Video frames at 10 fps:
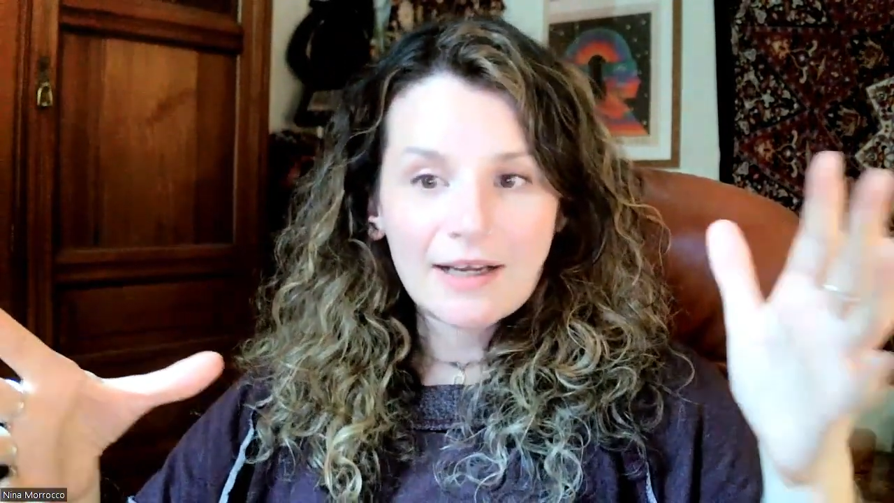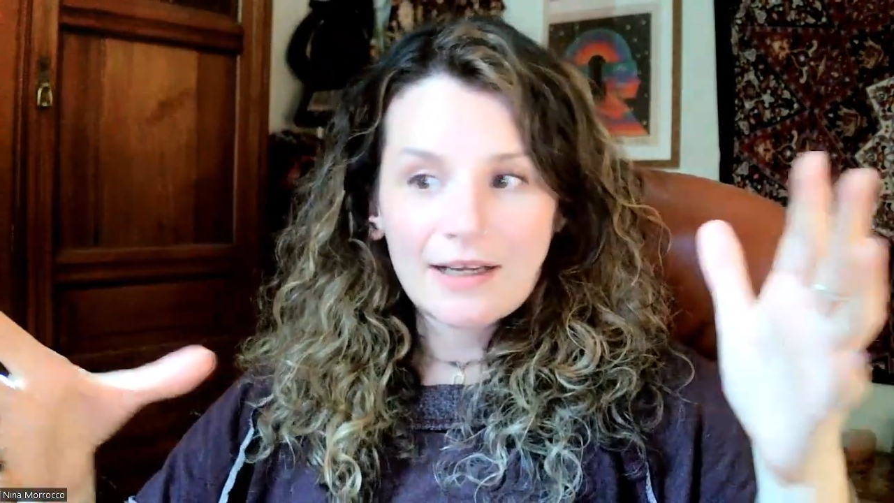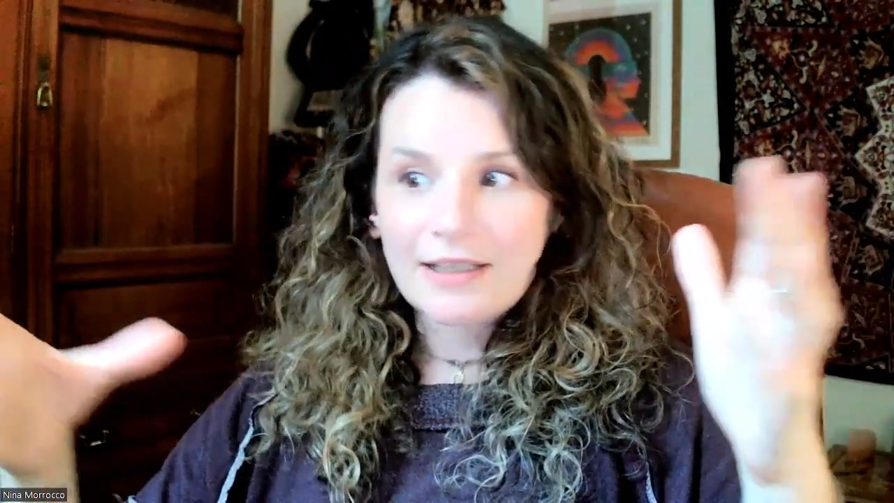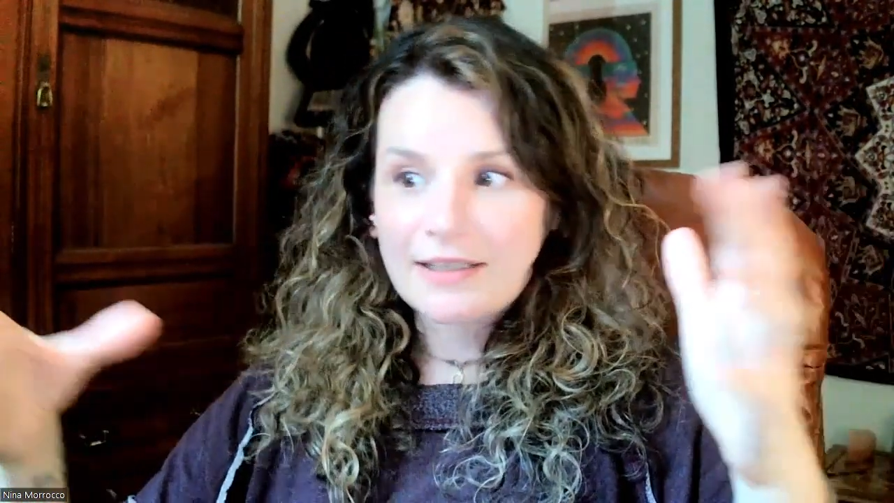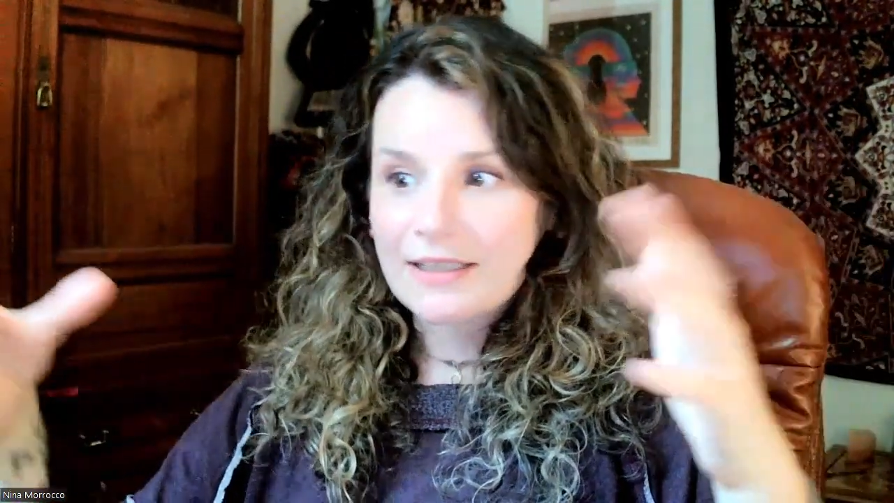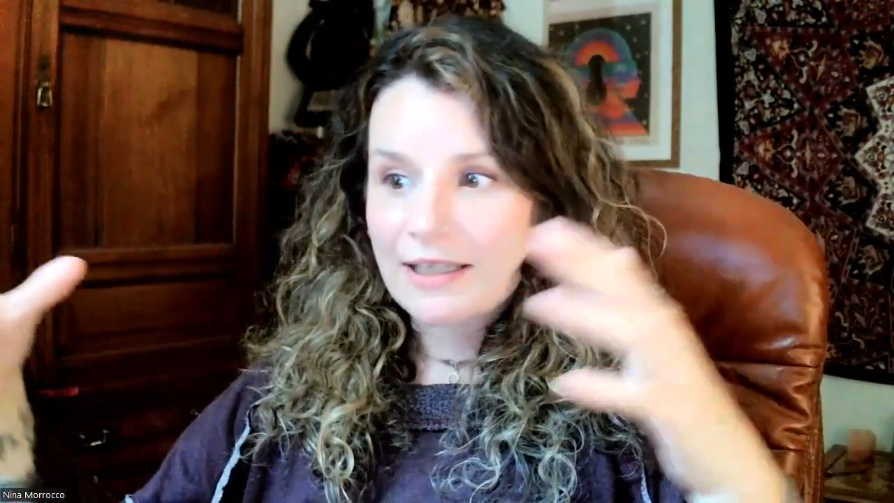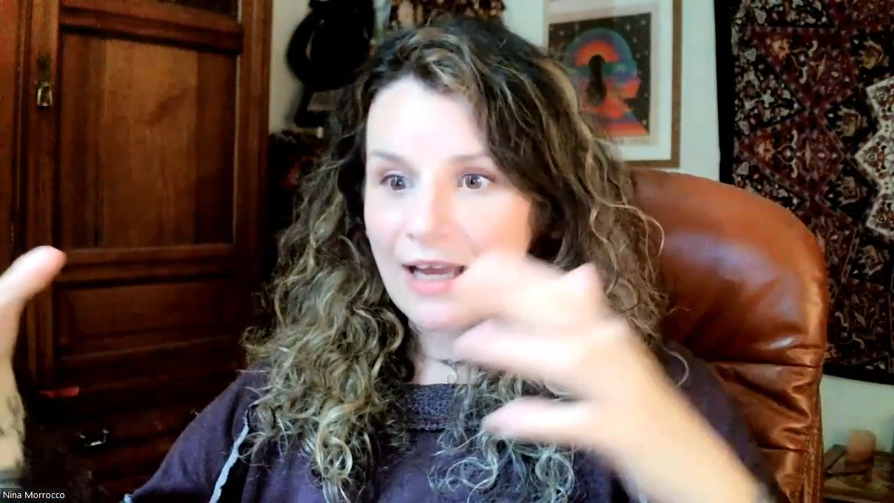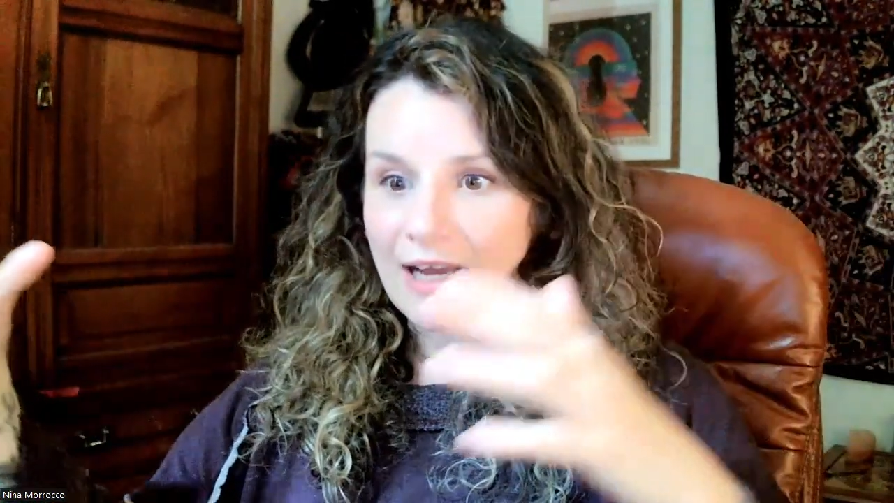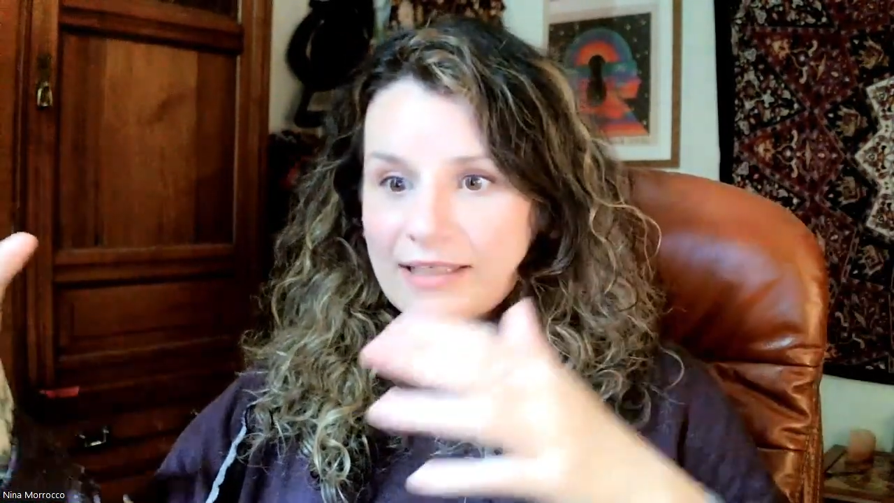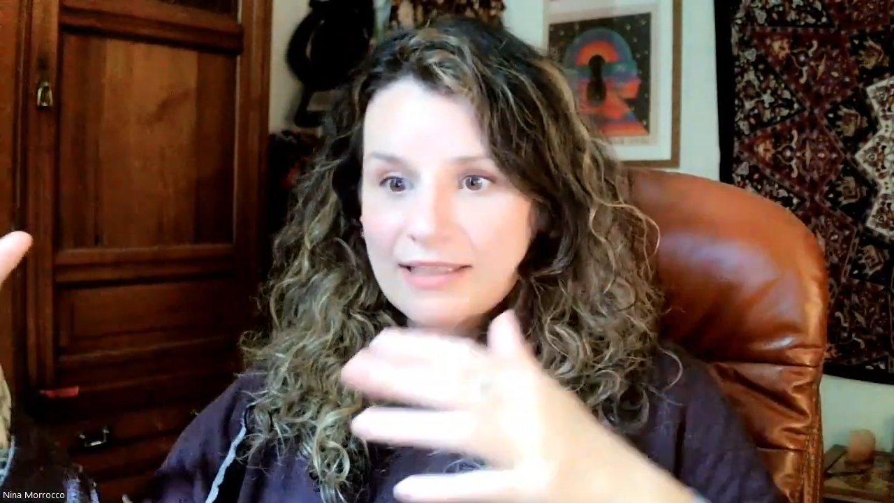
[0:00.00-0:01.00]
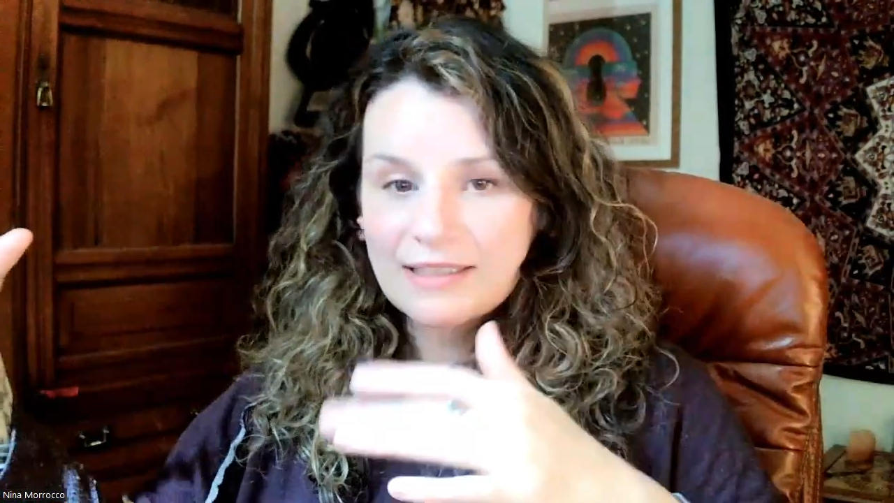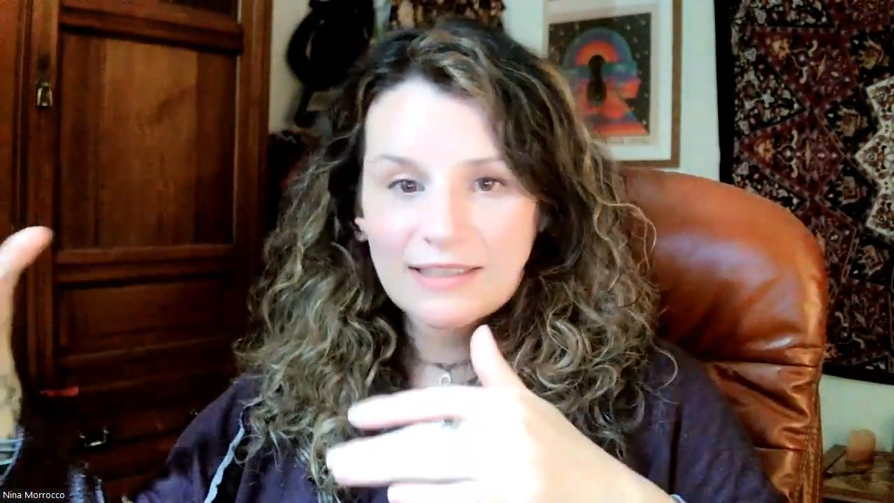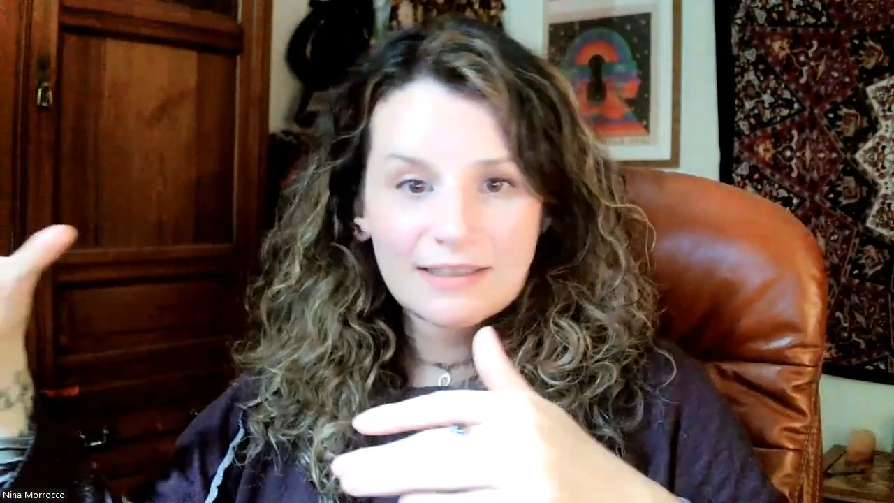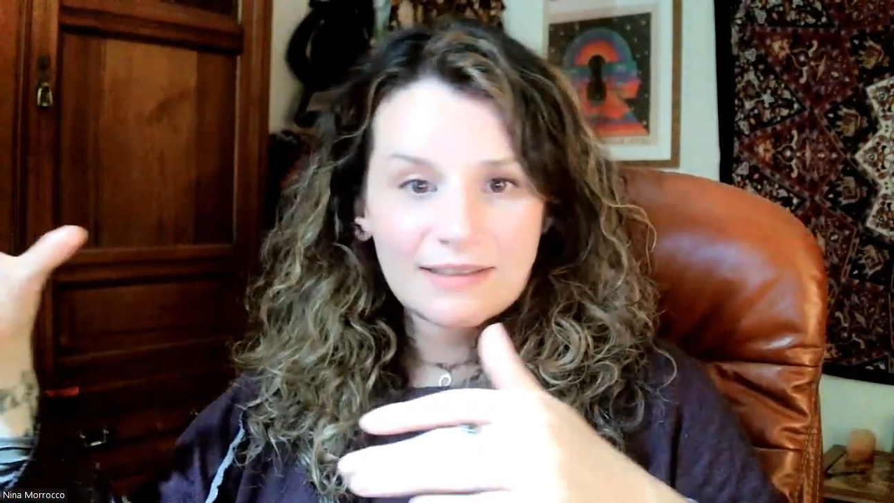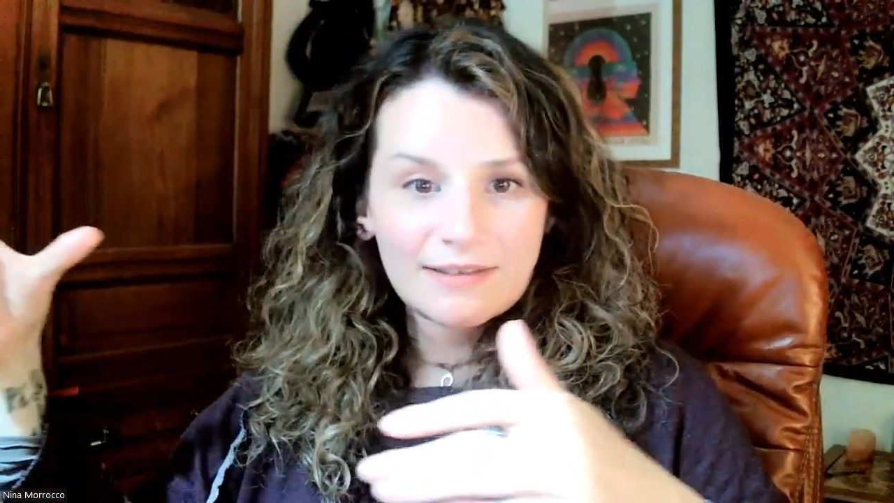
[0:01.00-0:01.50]
The
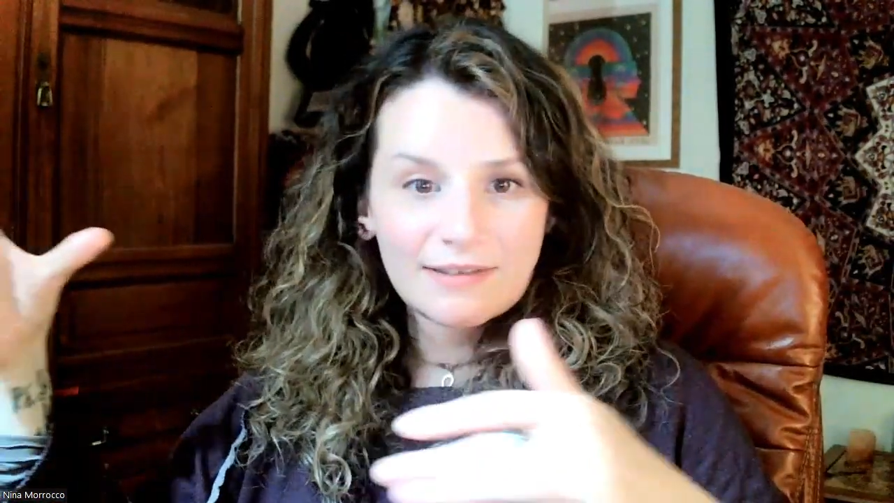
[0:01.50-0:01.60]
last